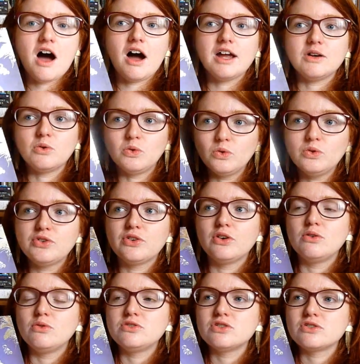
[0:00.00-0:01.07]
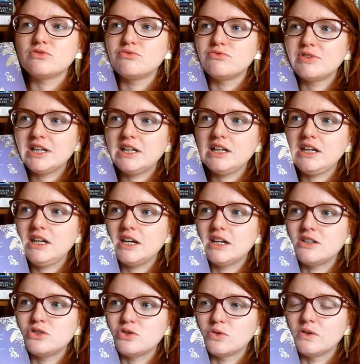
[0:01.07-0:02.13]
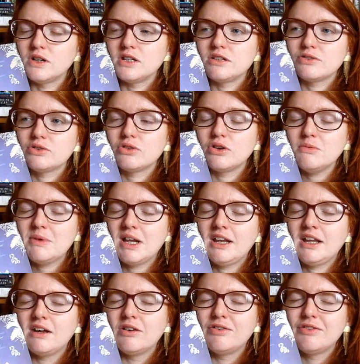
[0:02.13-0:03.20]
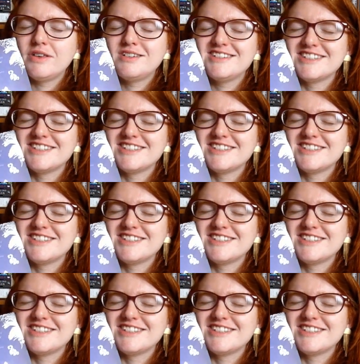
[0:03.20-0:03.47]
I also just really enjoyed so many of the